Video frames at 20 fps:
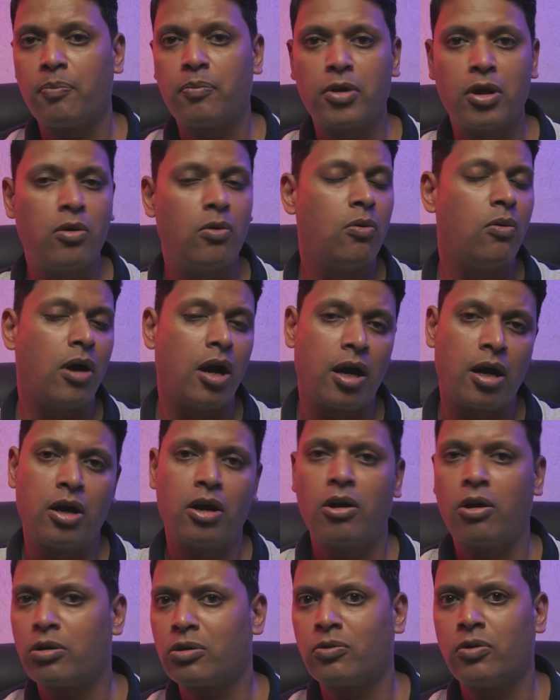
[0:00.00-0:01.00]
you are
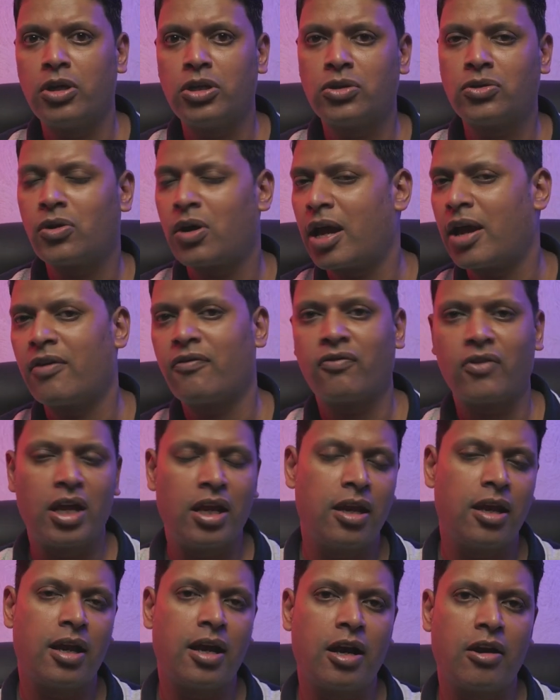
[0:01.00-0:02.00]
not going to have
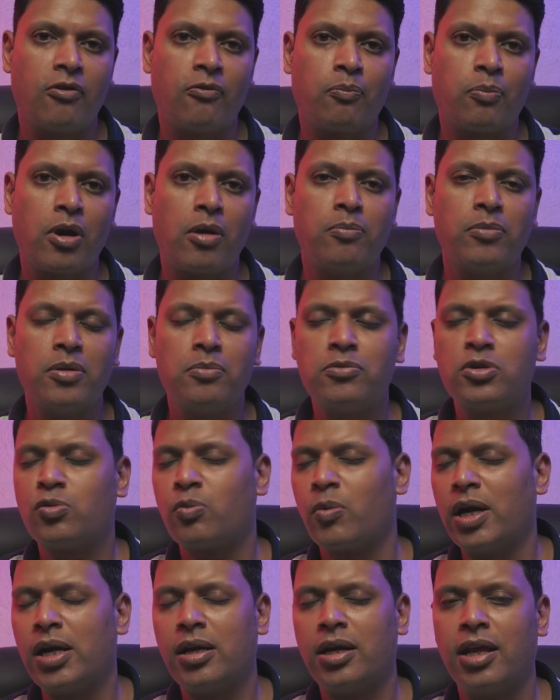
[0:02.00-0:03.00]
any kind of problems
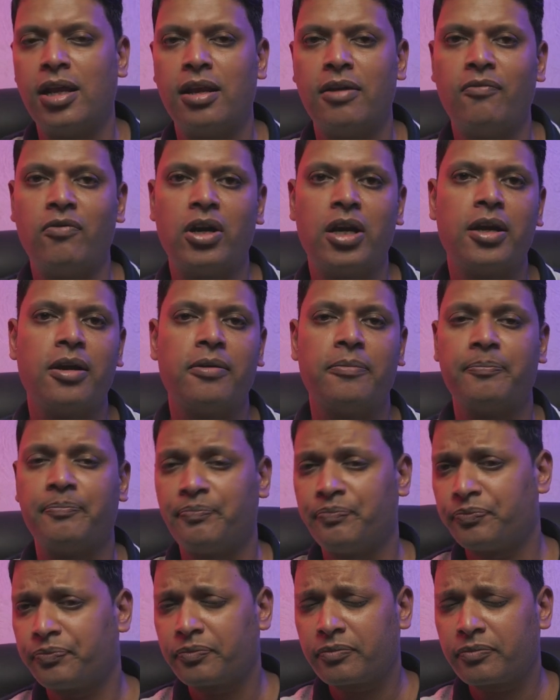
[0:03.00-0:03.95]
while delivering